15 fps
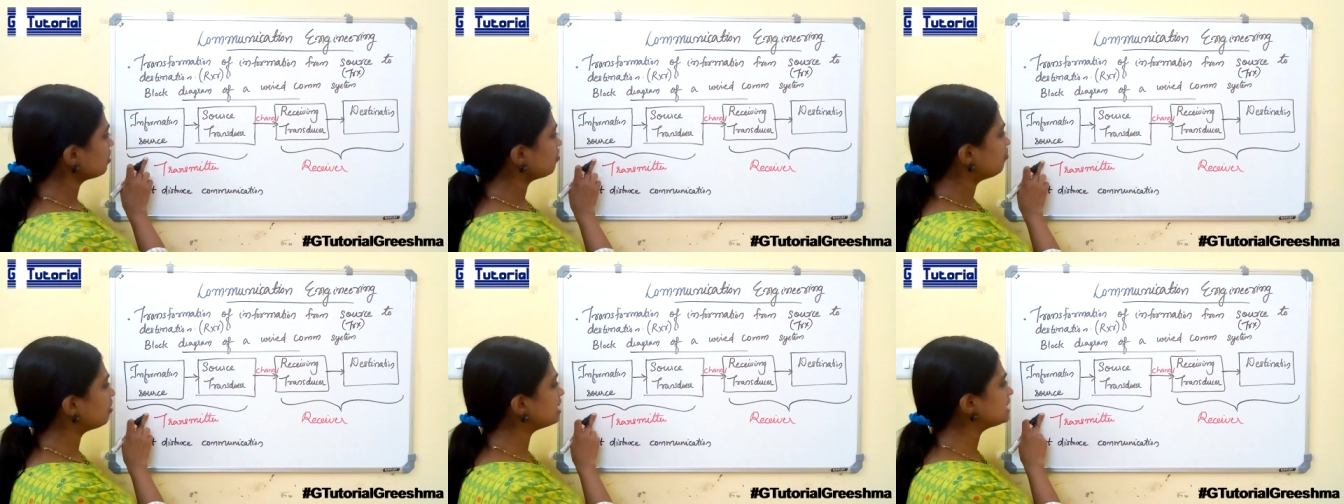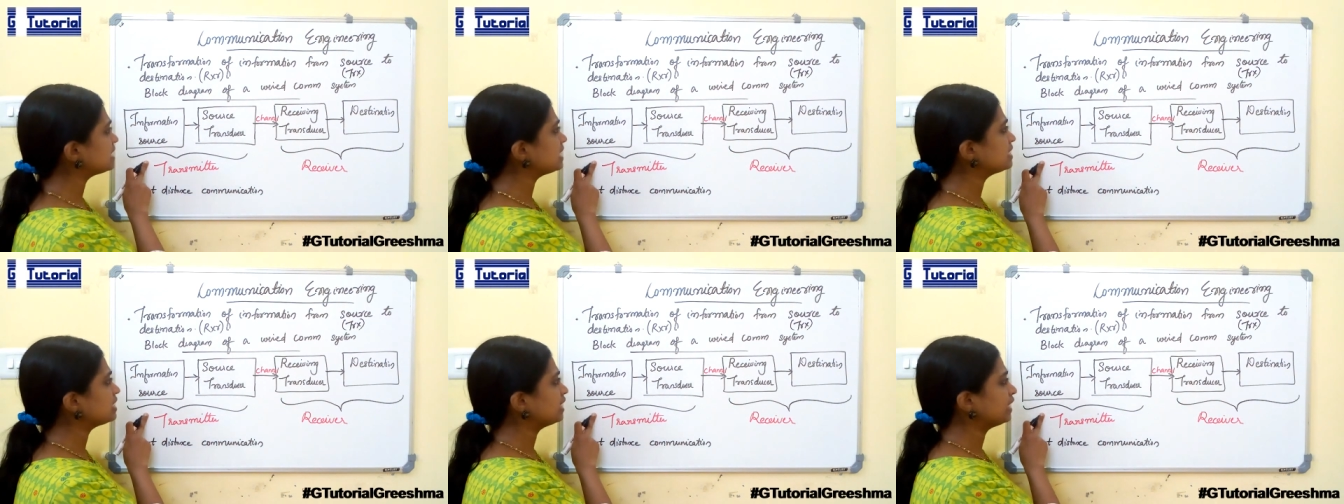First
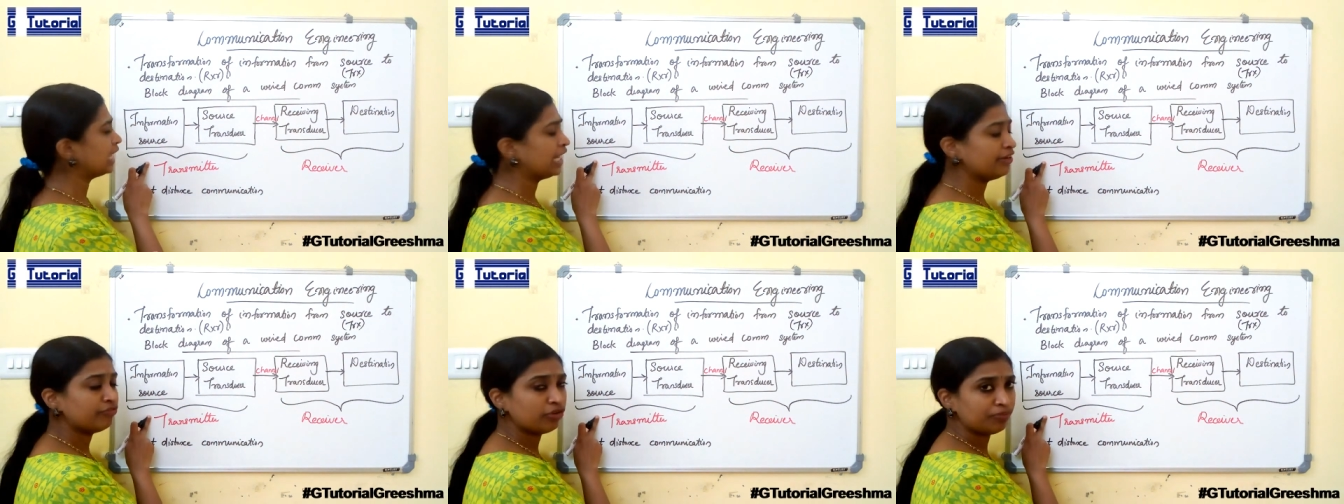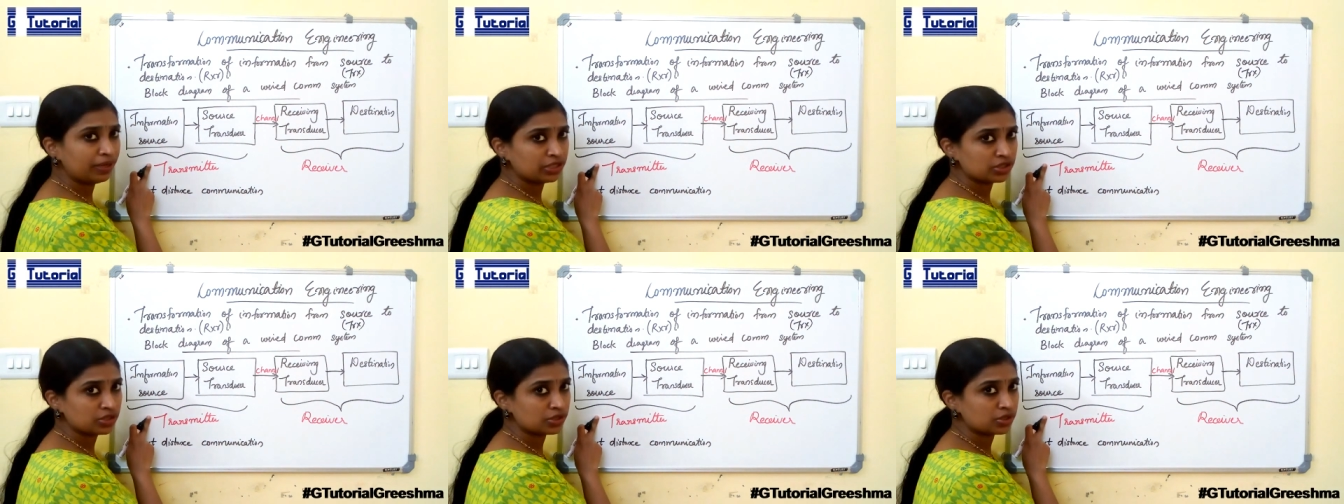is the
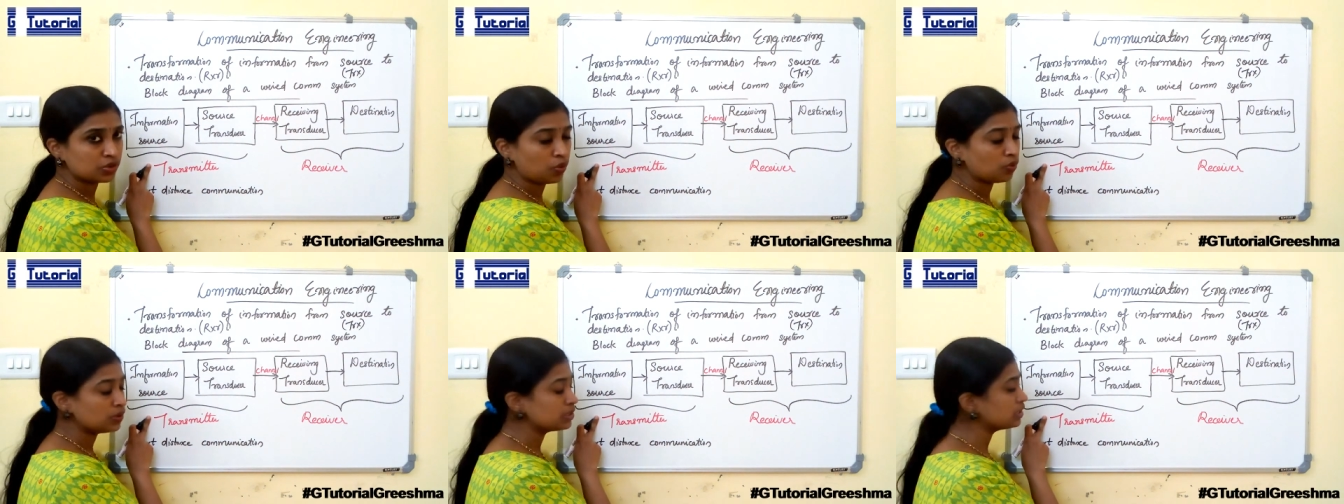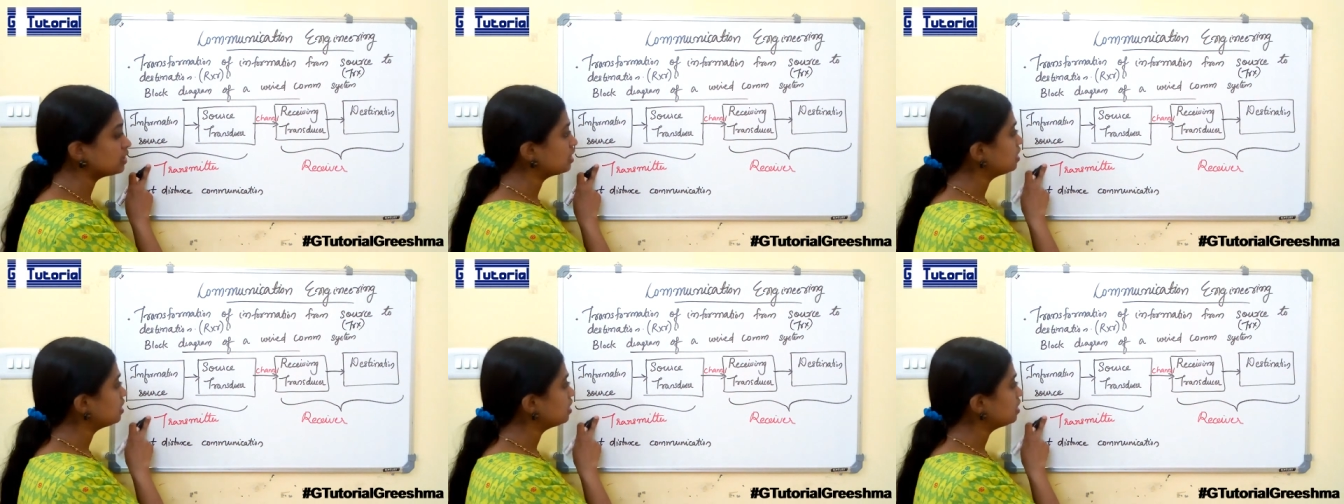information source.